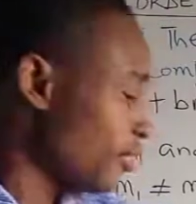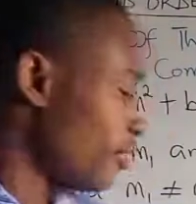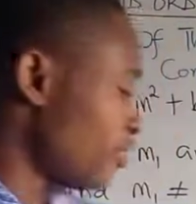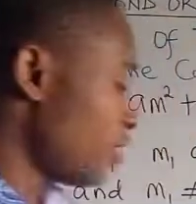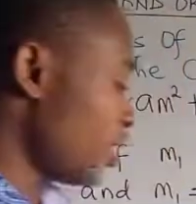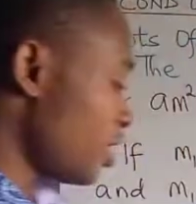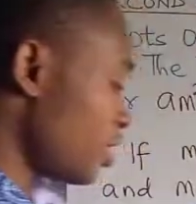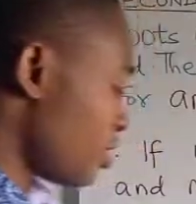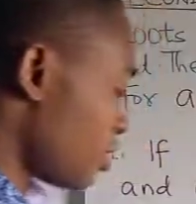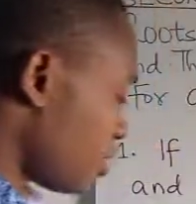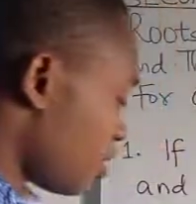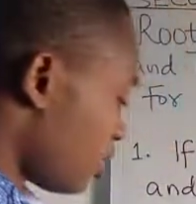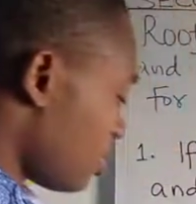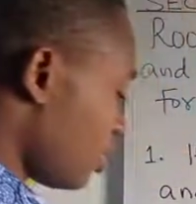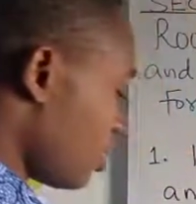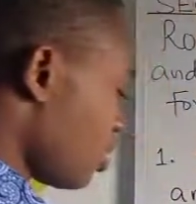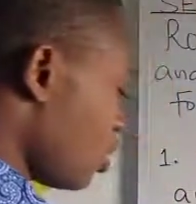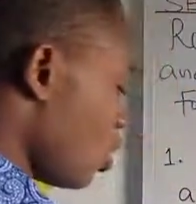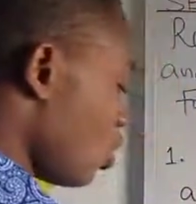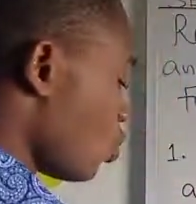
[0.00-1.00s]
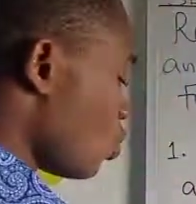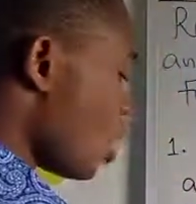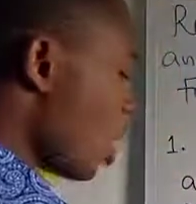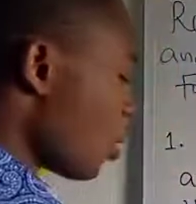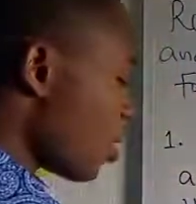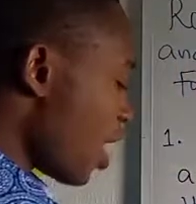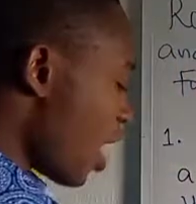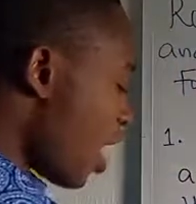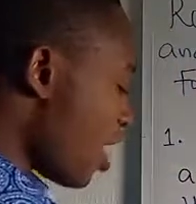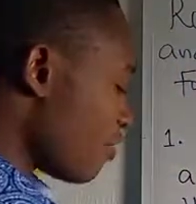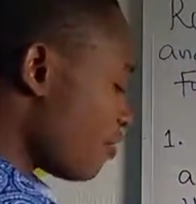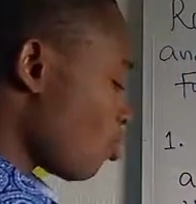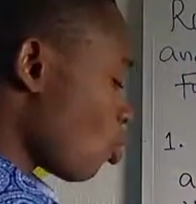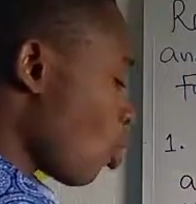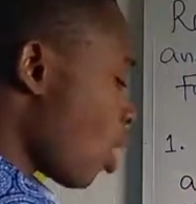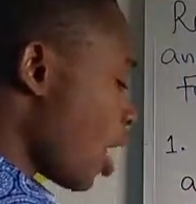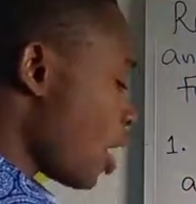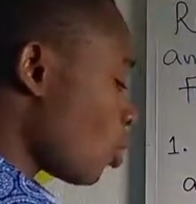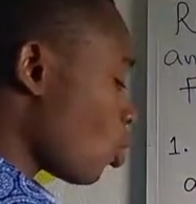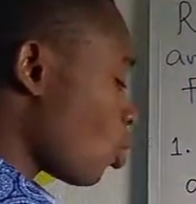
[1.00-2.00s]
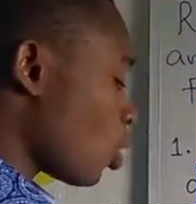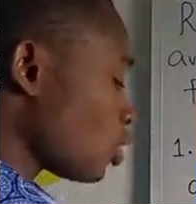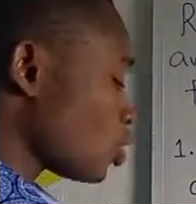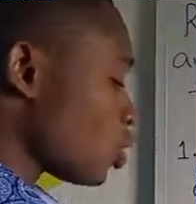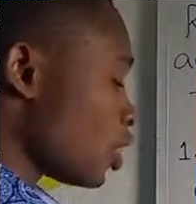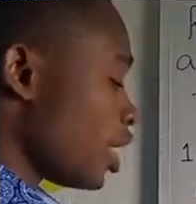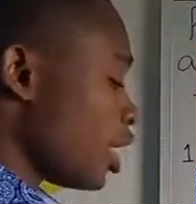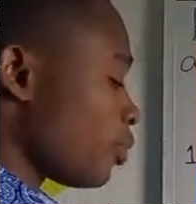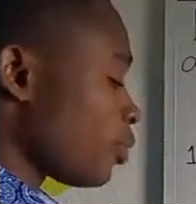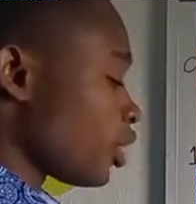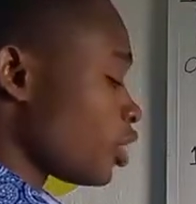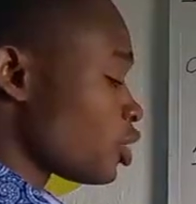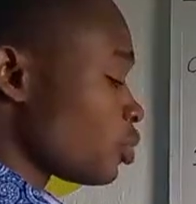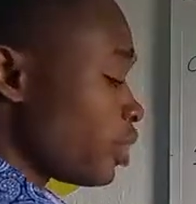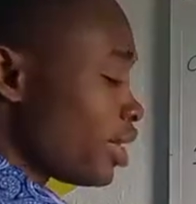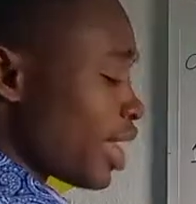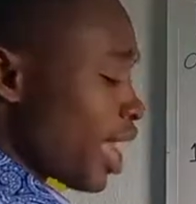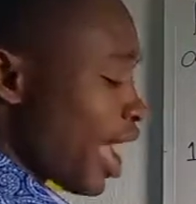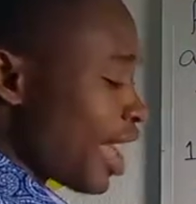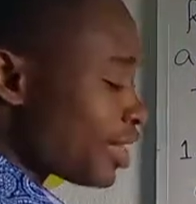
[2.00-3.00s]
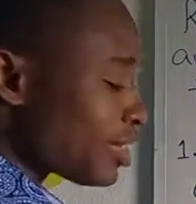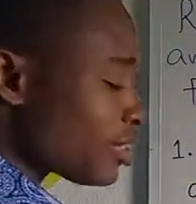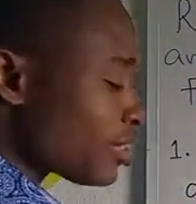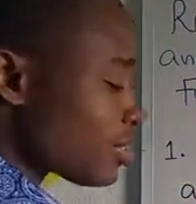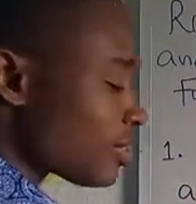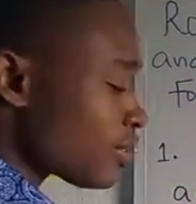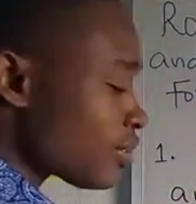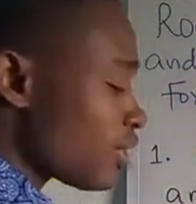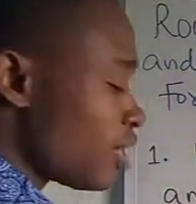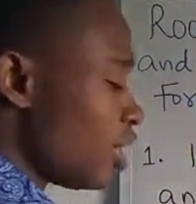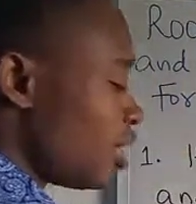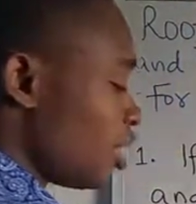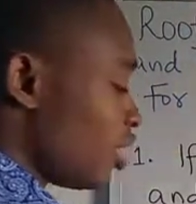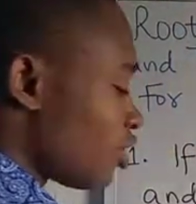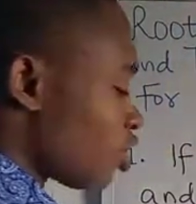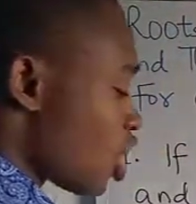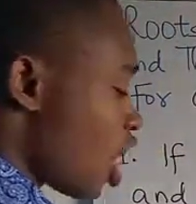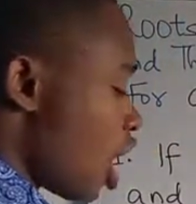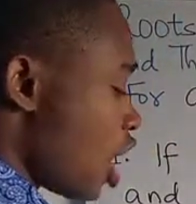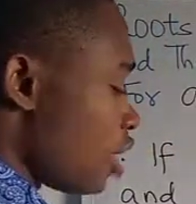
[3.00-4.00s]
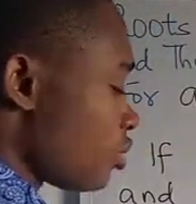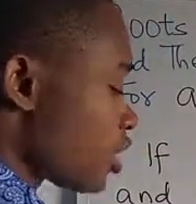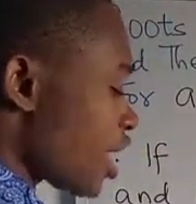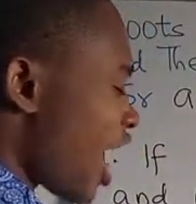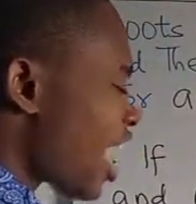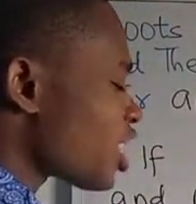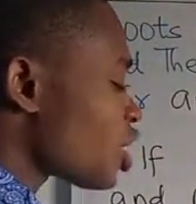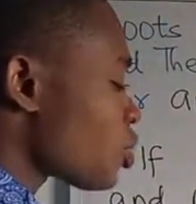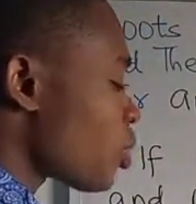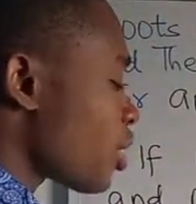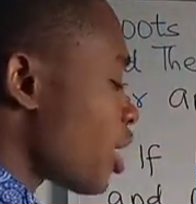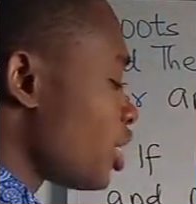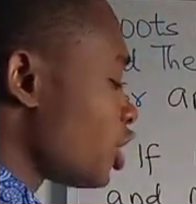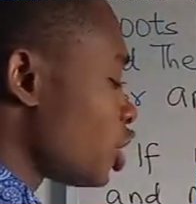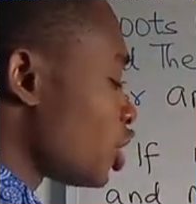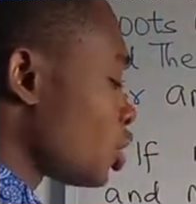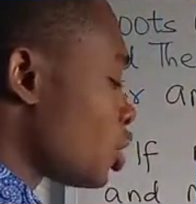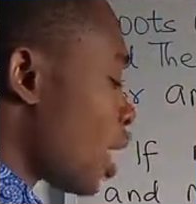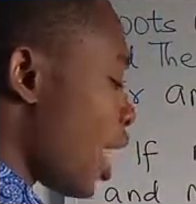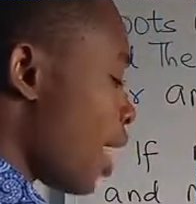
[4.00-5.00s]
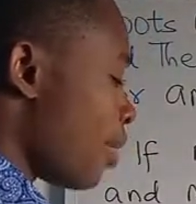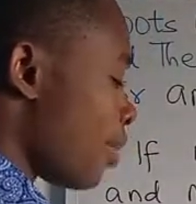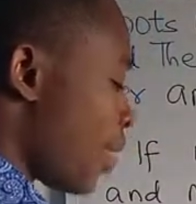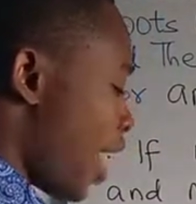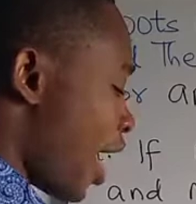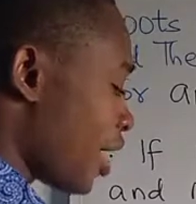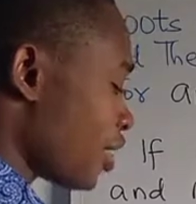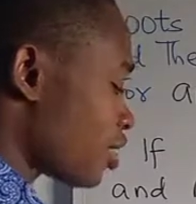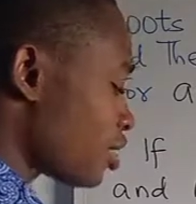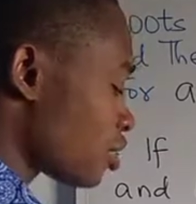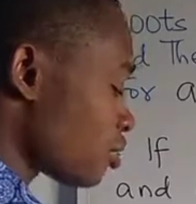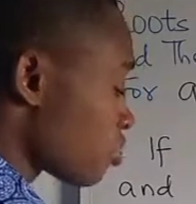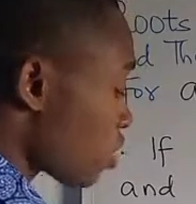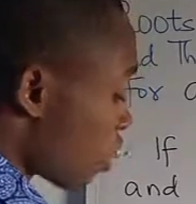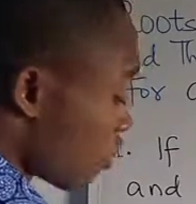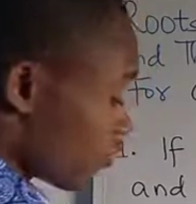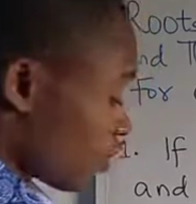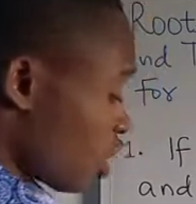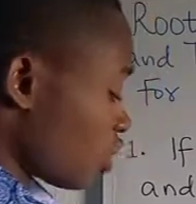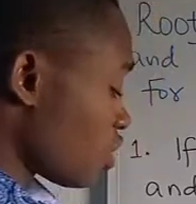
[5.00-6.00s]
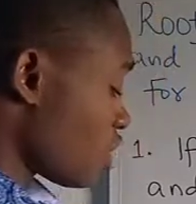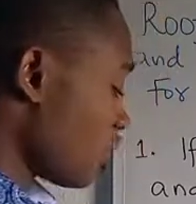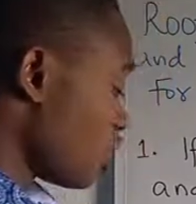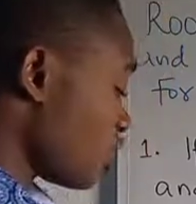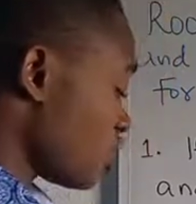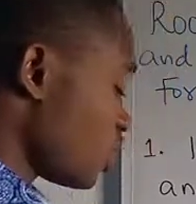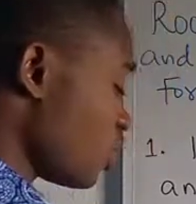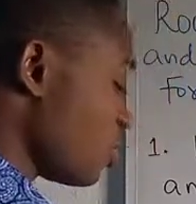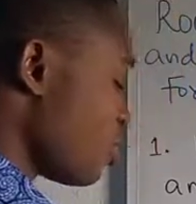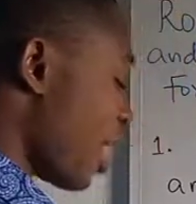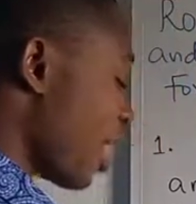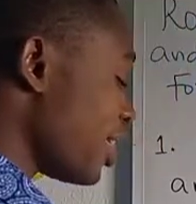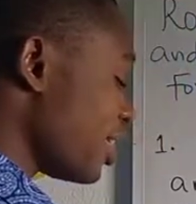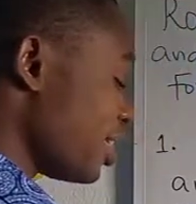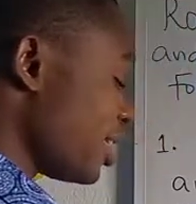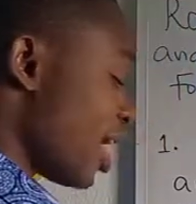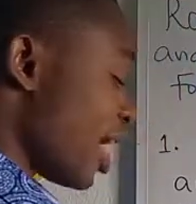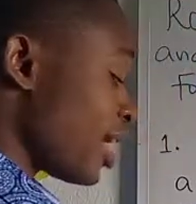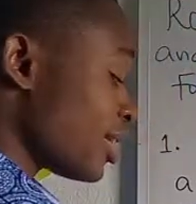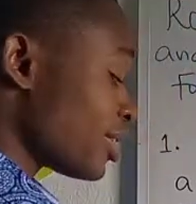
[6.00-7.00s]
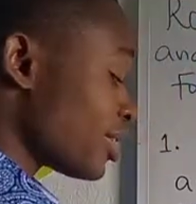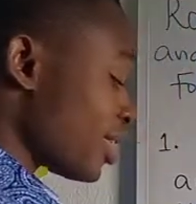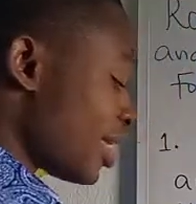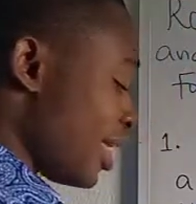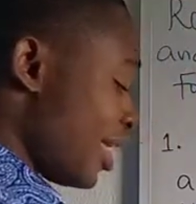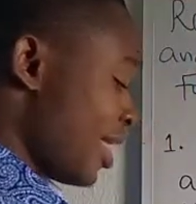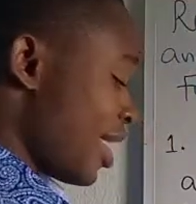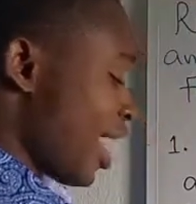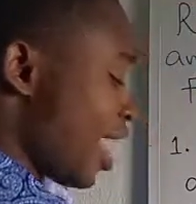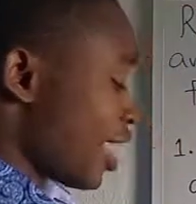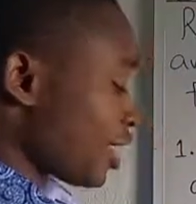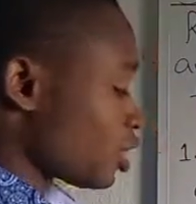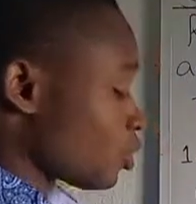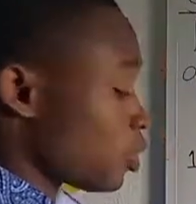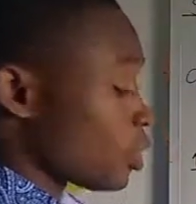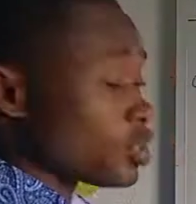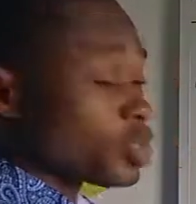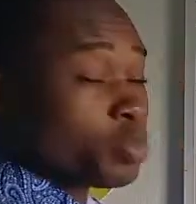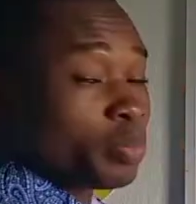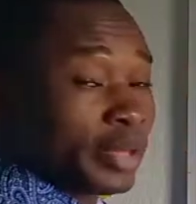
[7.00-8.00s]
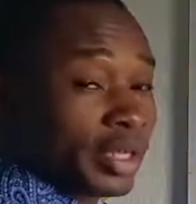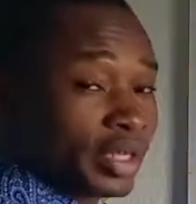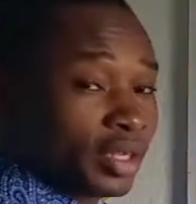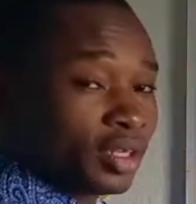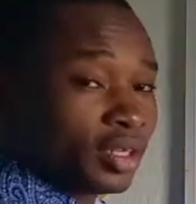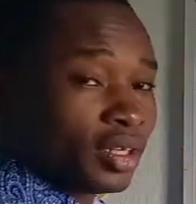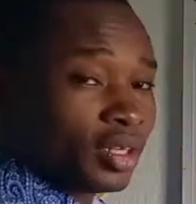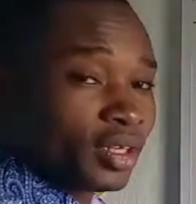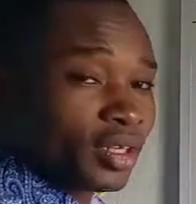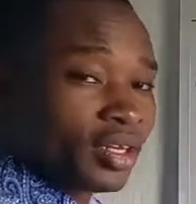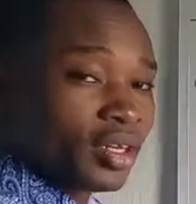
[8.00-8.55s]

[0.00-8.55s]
This, where we have y equal to a plus bx times exponential mx. Of course, you can still write it as ax plus b.